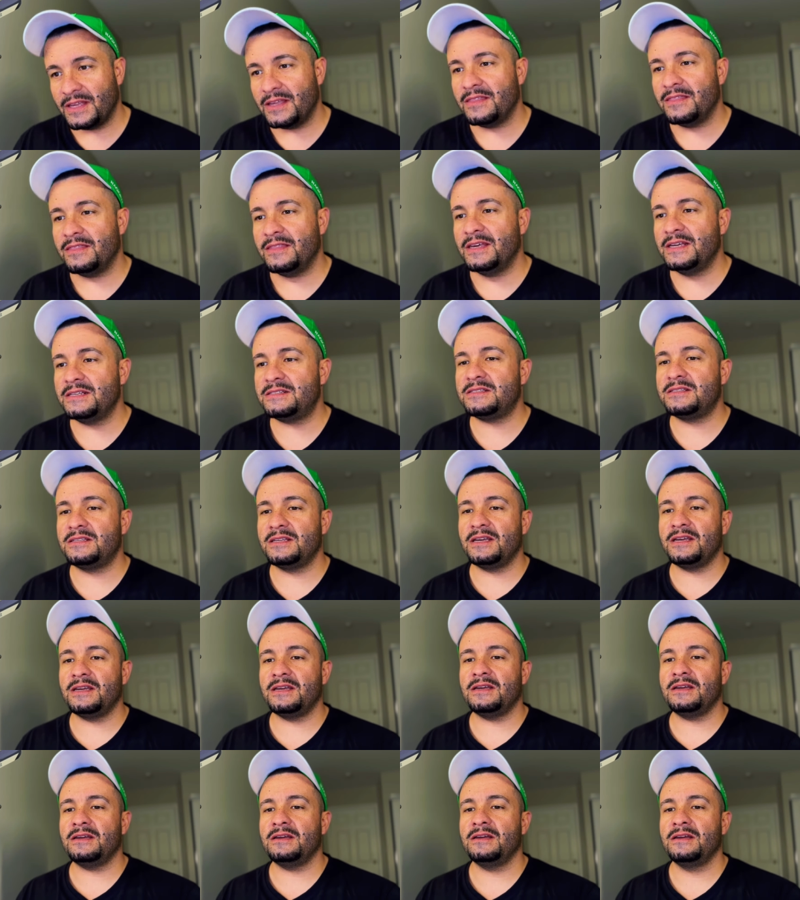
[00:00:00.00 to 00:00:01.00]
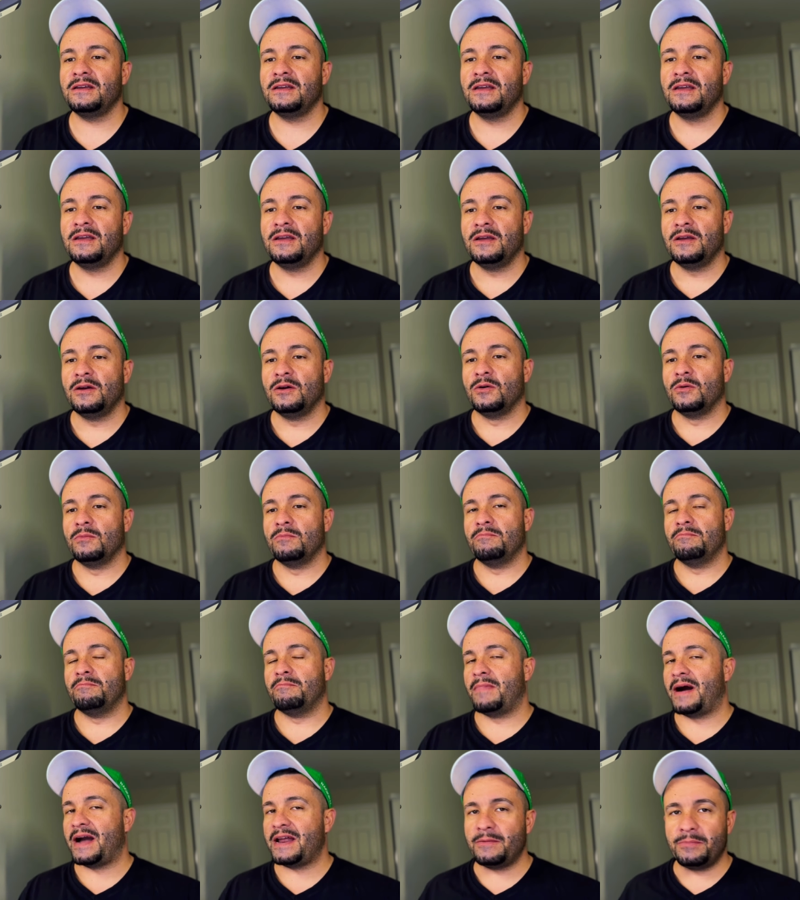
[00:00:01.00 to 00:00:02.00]
This thing
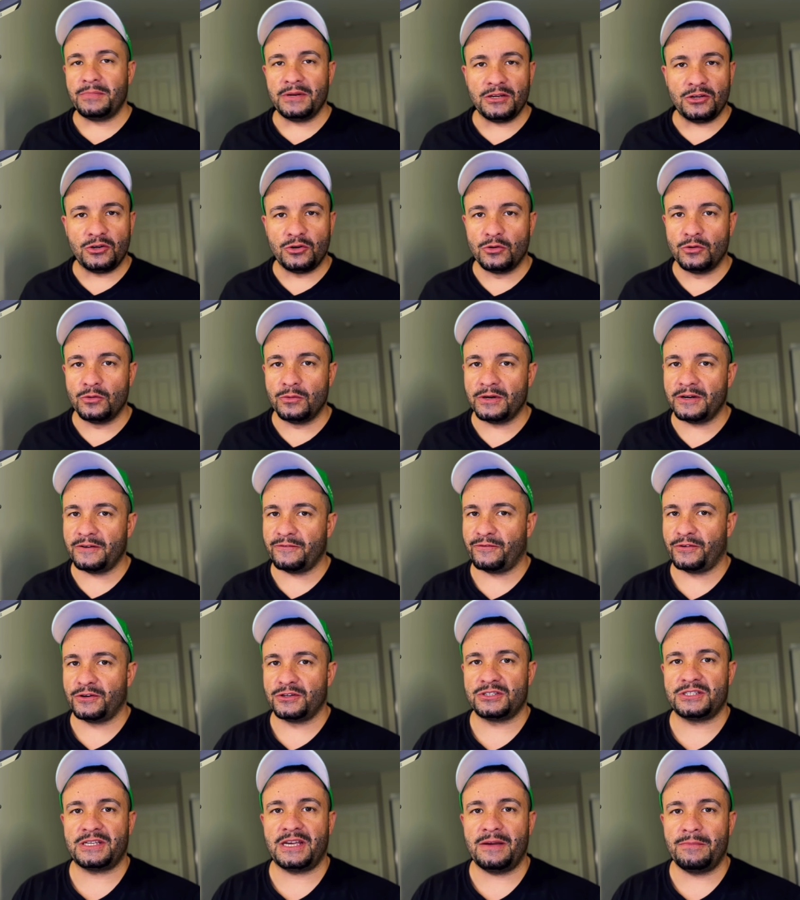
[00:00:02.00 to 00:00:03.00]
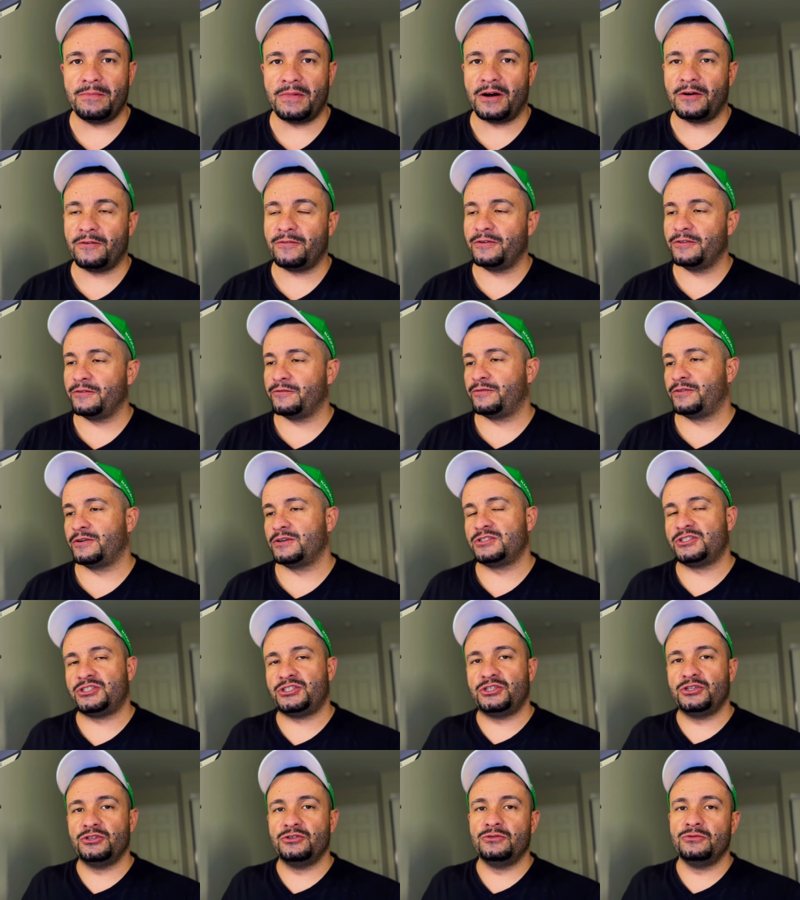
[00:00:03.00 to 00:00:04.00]
might have been cool when it first came out for the first
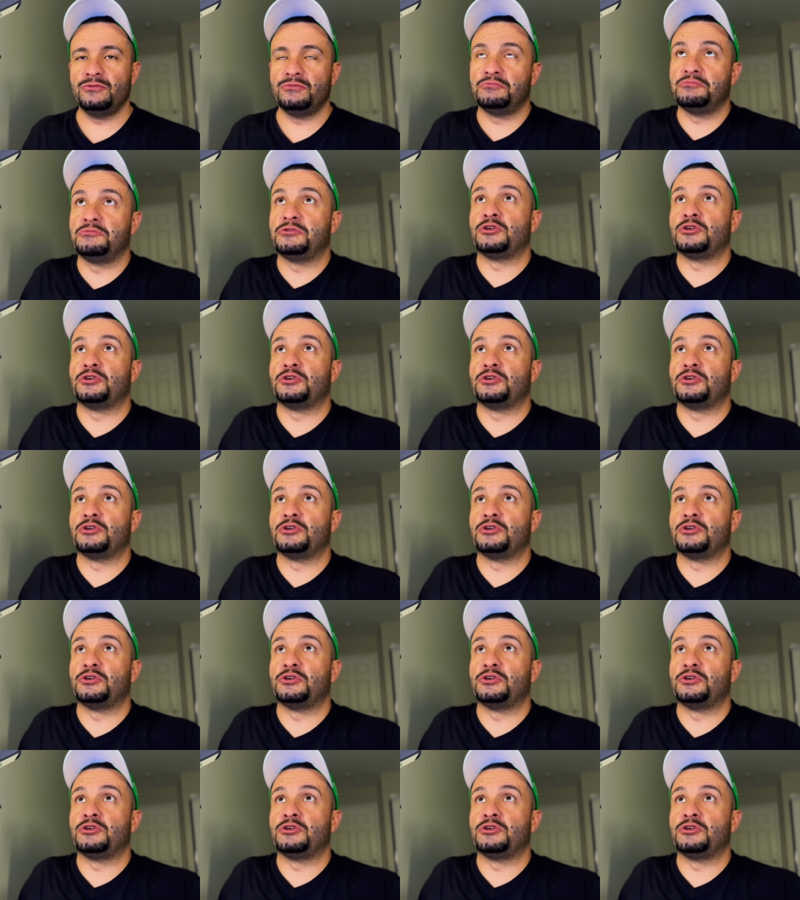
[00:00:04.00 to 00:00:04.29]
two,